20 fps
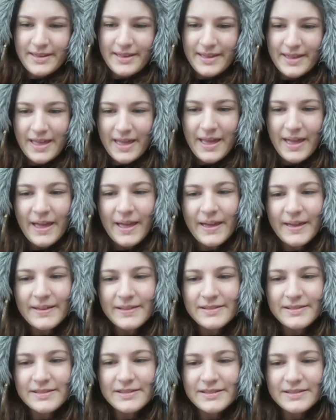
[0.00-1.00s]
and
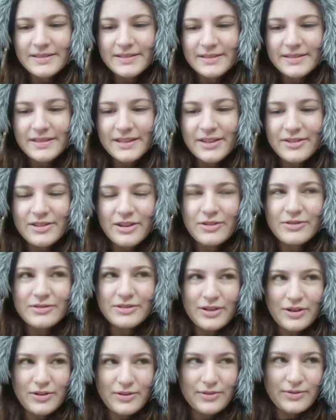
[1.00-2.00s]
you don't
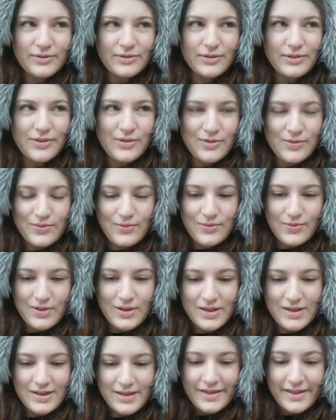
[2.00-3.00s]
know who
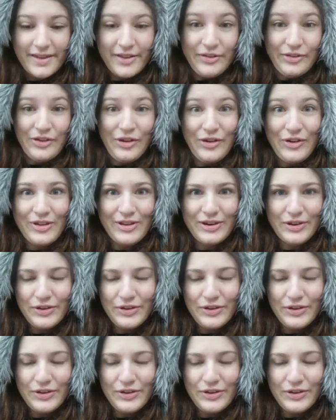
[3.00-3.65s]
is good.